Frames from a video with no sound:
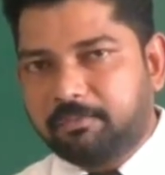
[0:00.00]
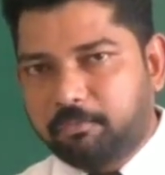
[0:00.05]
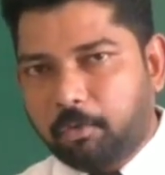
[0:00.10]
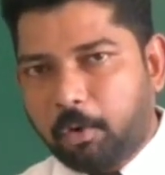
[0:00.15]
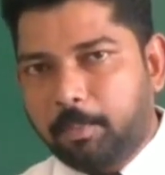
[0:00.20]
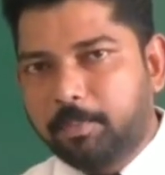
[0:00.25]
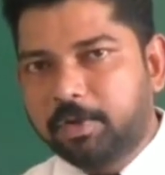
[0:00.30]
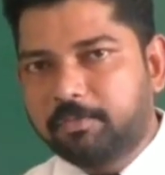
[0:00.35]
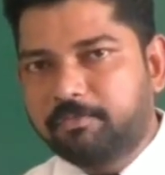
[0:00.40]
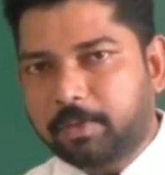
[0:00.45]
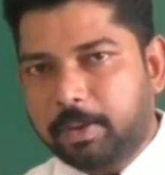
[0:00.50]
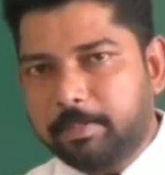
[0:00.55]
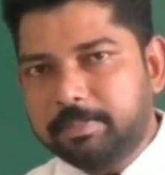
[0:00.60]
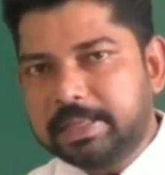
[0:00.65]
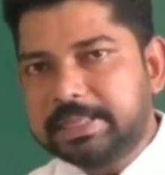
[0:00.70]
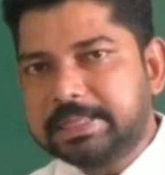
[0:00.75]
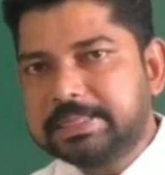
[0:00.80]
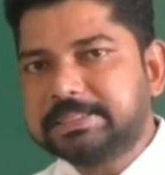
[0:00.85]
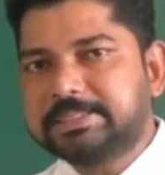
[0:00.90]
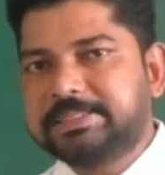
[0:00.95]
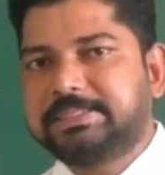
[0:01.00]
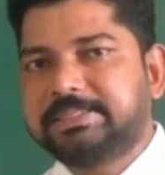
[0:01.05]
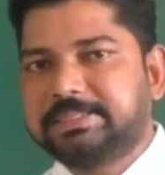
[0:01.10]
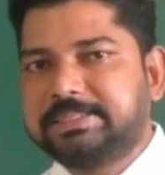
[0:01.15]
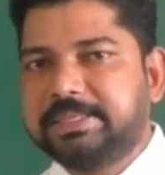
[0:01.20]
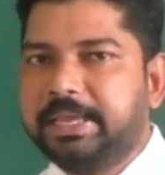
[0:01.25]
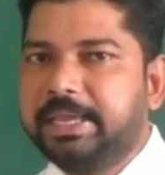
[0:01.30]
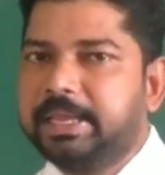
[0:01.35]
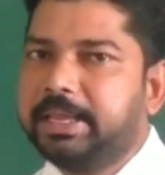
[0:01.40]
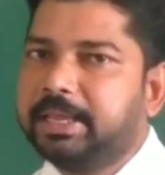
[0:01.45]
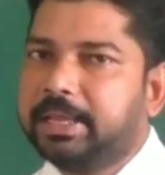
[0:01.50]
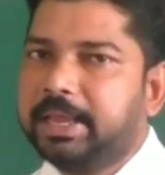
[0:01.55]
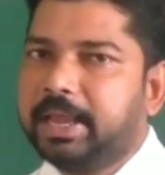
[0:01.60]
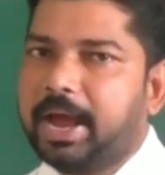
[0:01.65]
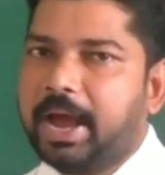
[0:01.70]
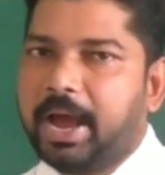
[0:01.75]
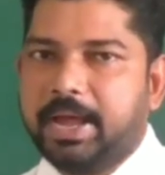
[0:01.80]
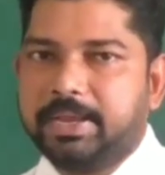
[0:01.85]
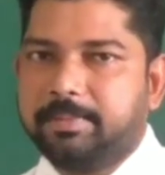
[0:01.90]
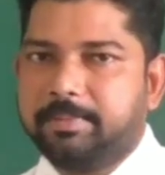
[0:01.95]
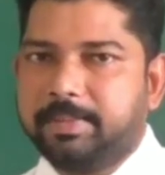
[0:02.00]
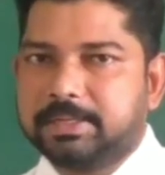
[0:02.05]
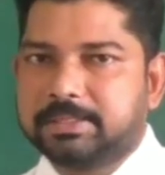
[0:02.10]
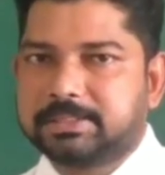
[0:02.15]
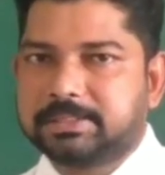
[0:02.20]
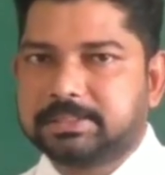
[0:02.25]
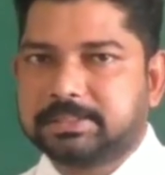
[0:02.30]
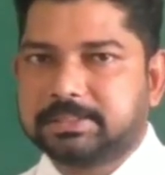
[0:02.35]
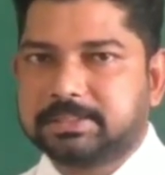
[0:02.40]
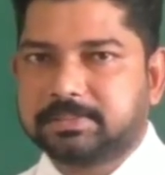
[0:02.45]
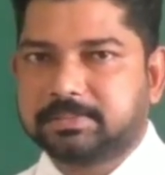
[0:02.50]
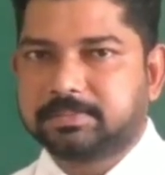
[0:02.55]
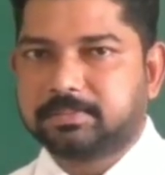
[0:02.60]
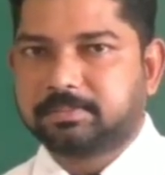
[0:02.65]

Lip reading: formed from sea animals.